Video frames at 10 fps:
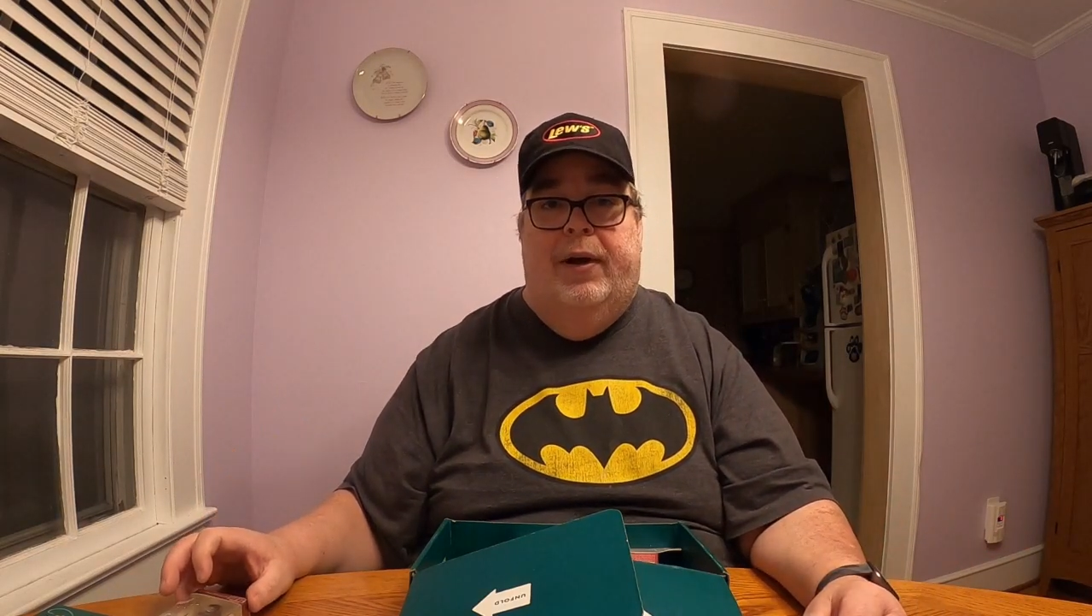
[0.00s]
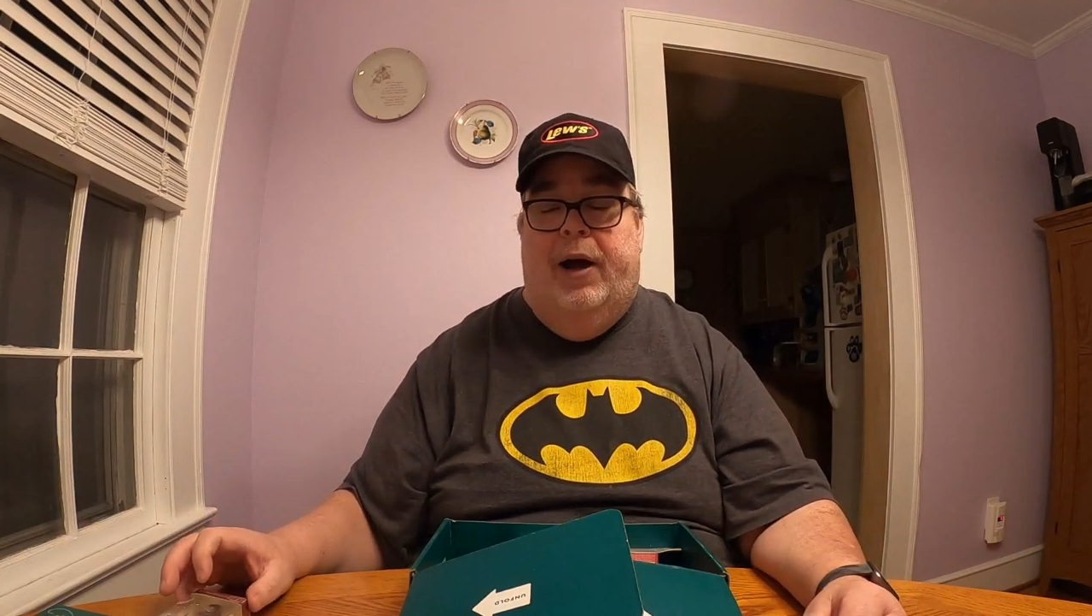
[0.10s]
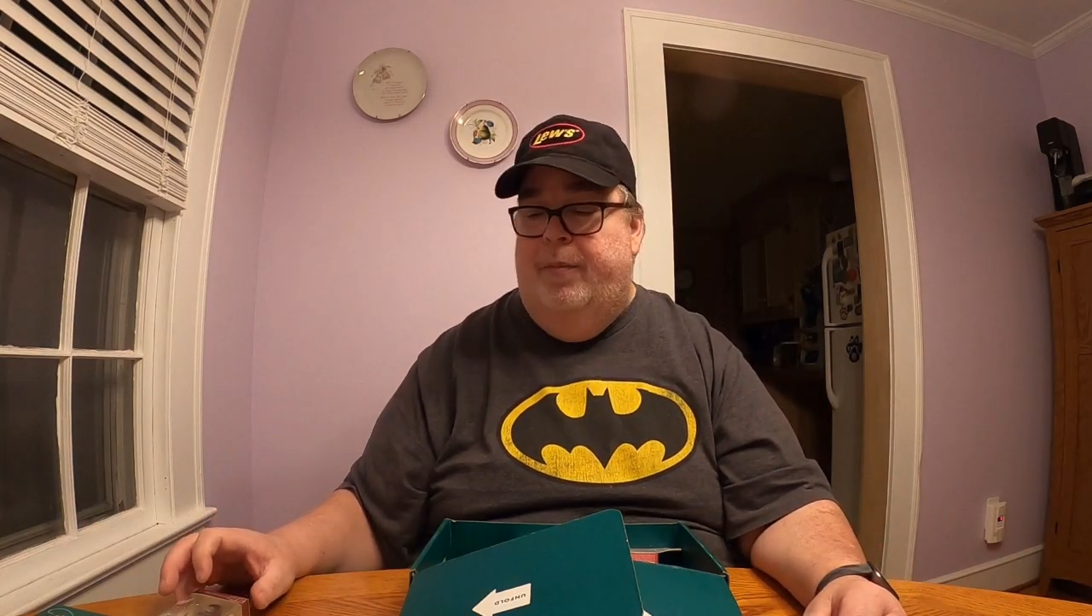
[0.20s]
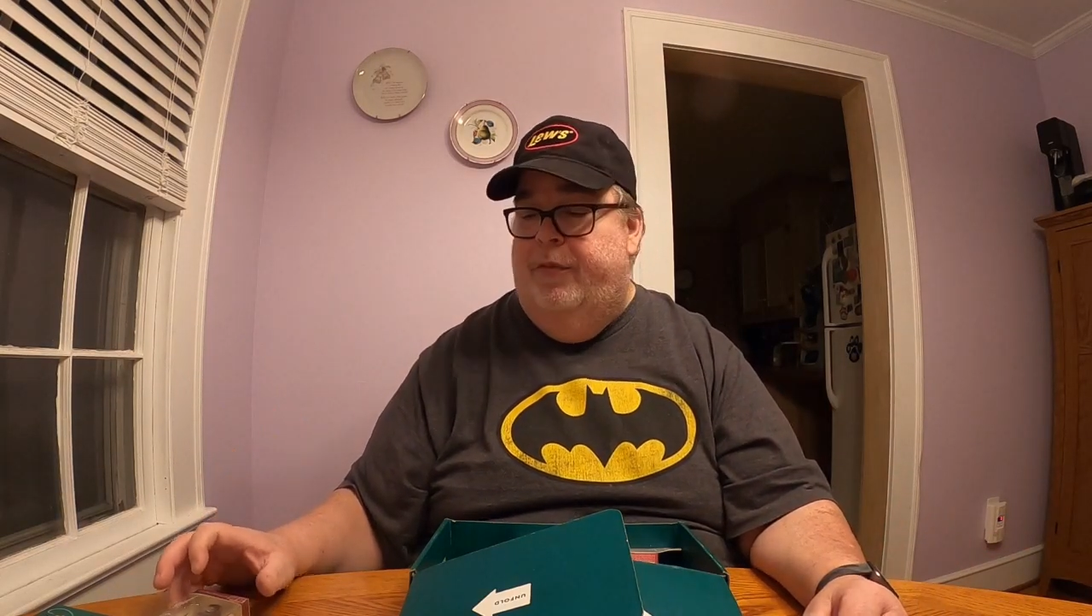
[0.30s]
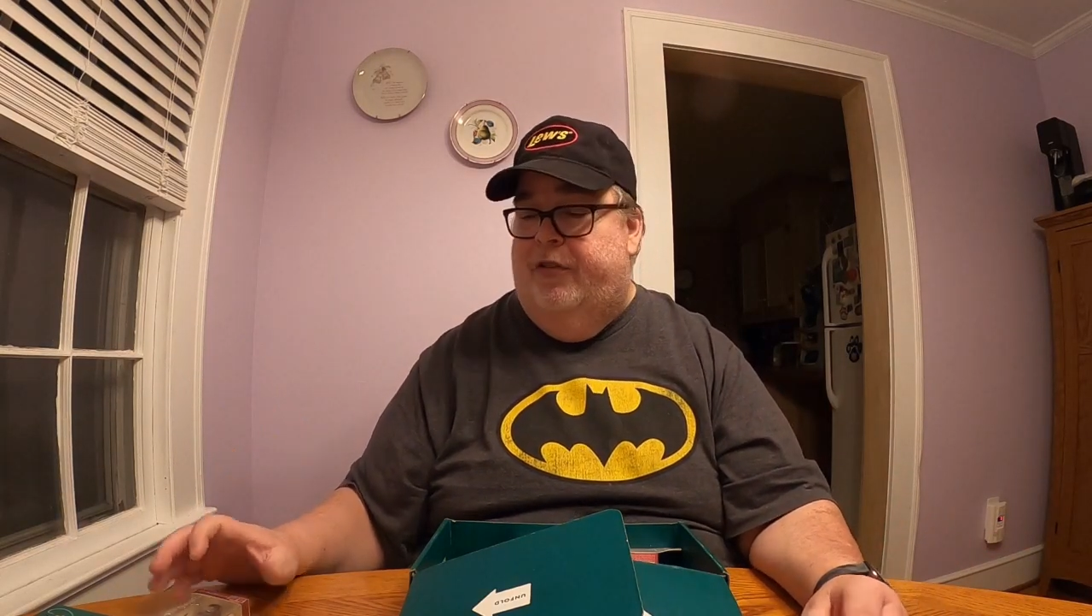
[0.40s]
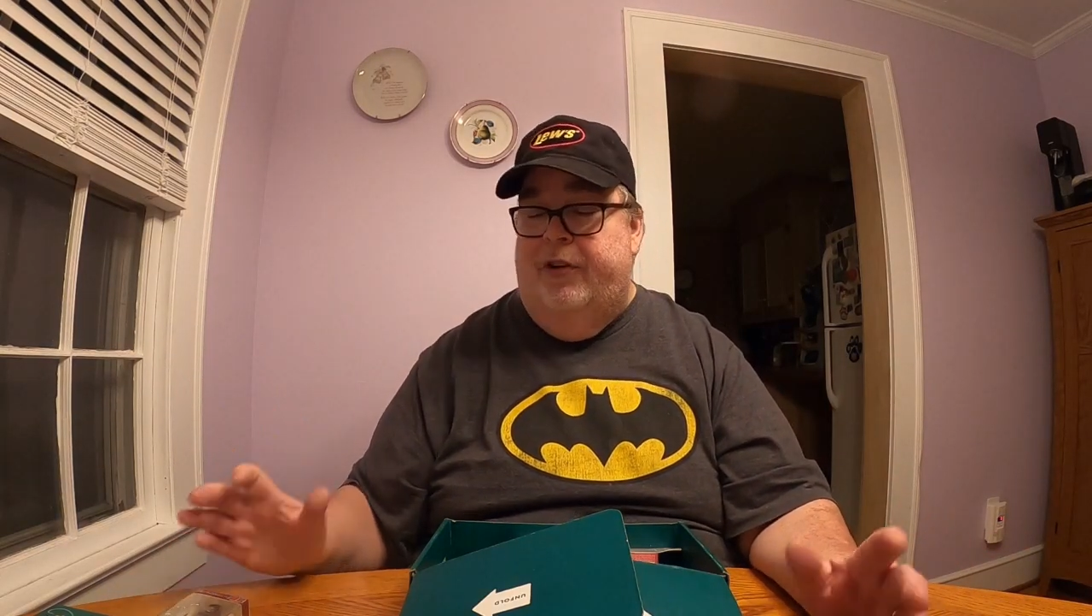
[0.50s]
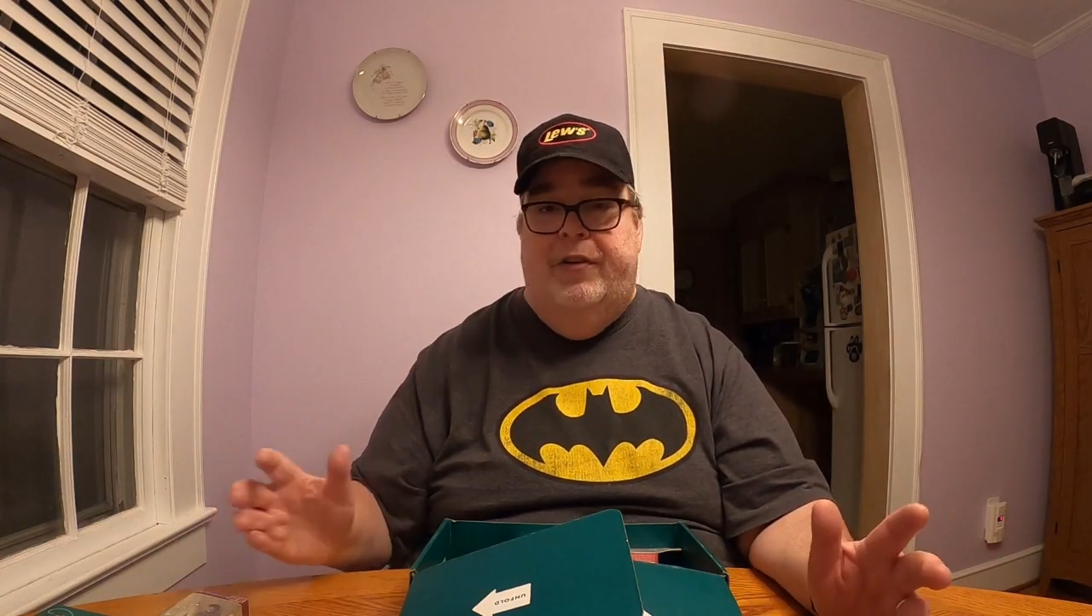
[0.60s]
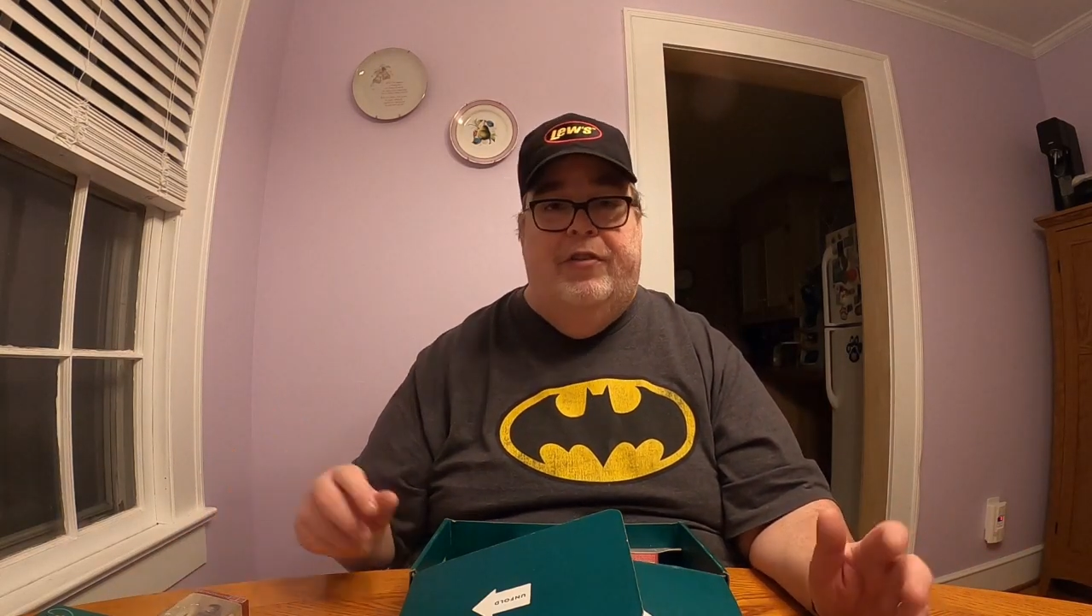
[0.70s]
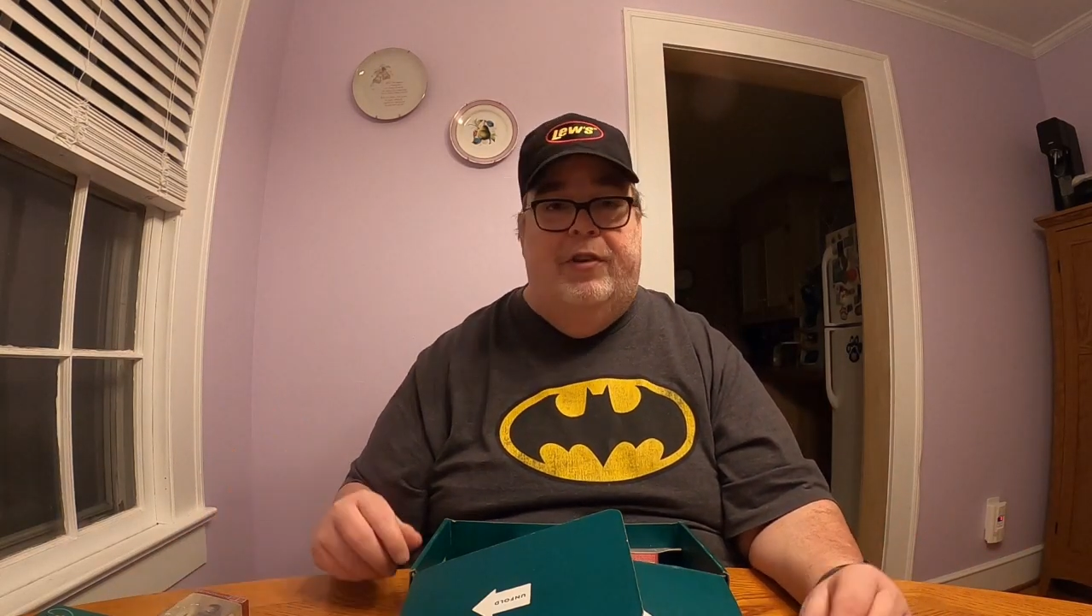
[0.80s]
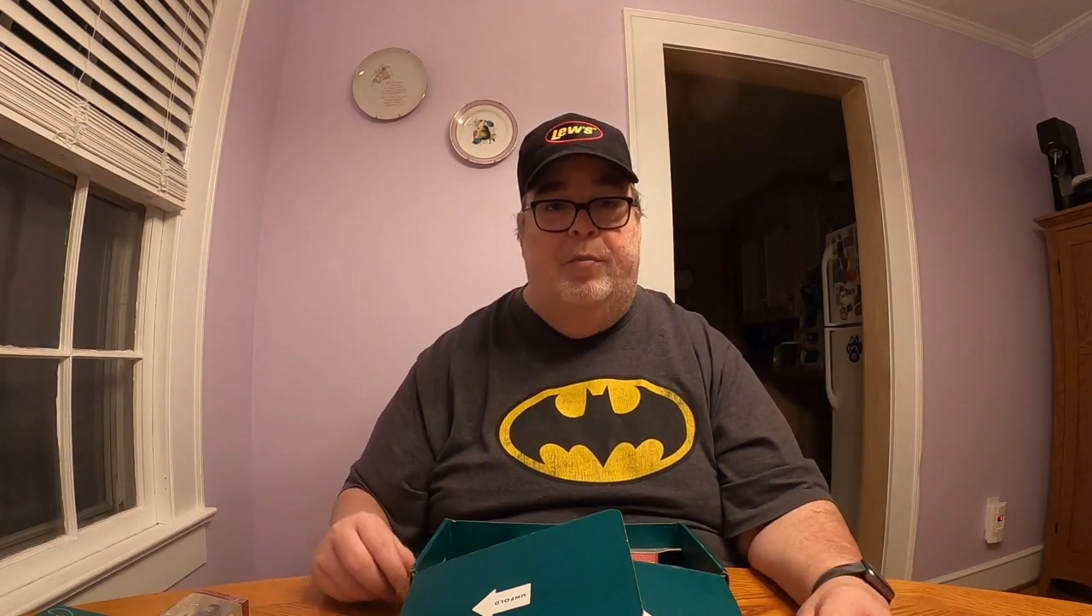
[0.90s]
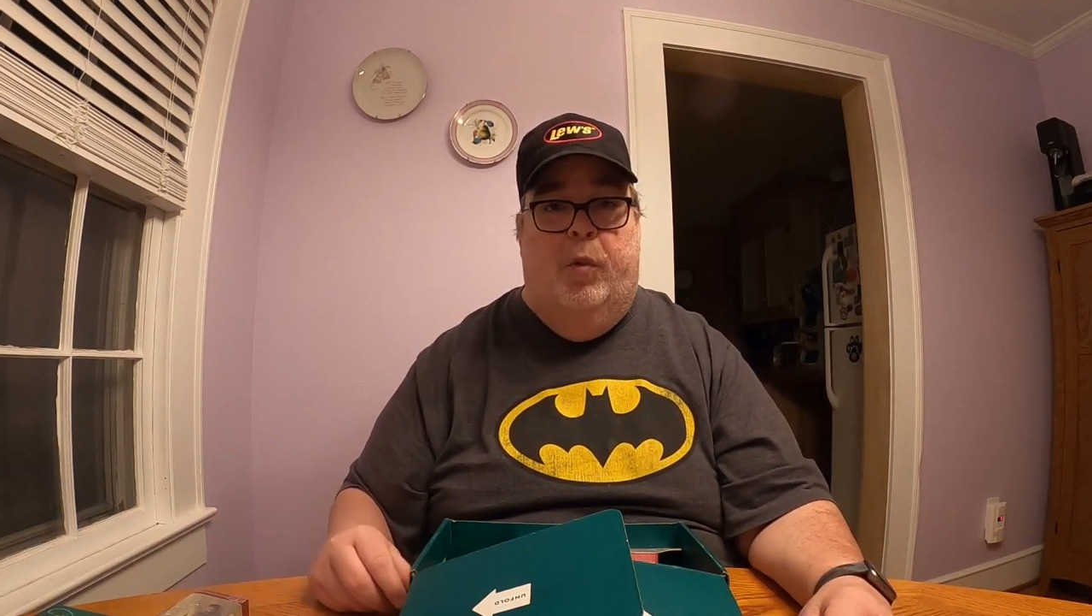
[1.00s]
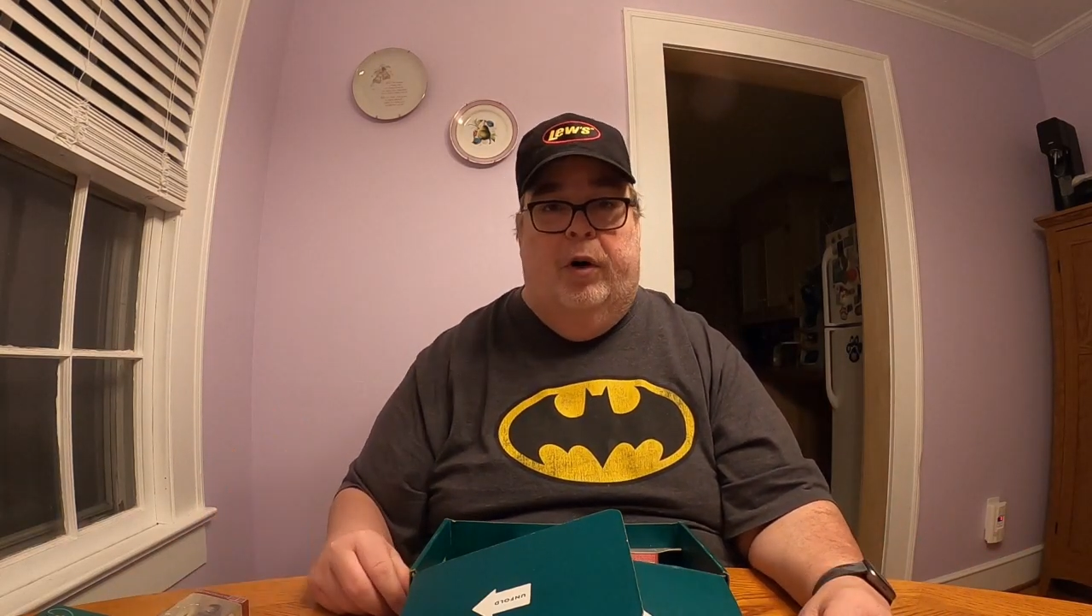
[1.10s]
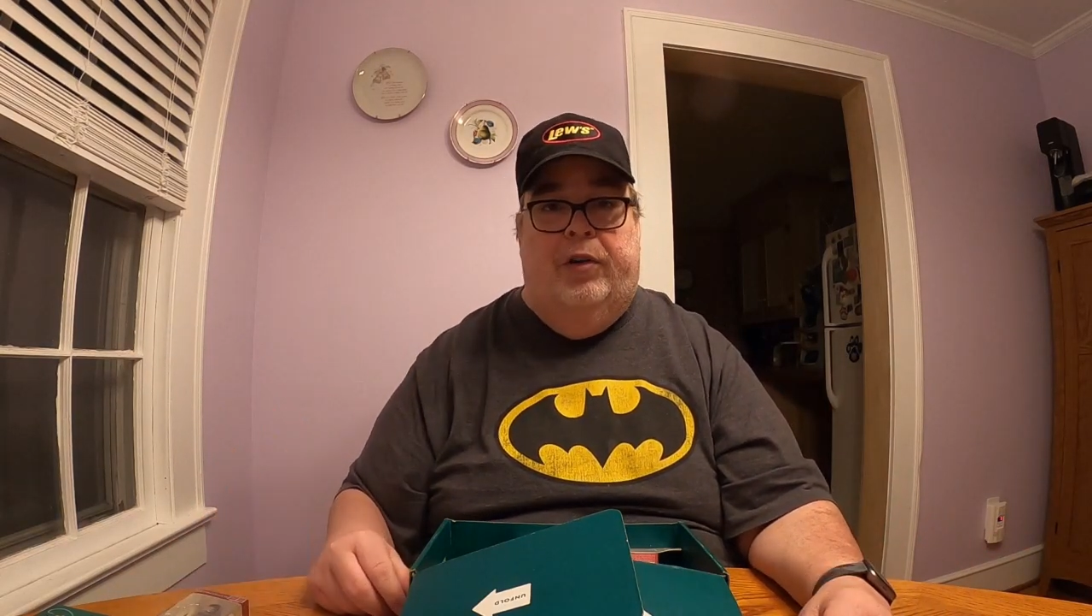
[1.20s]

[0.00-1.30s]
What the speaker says: so you can see more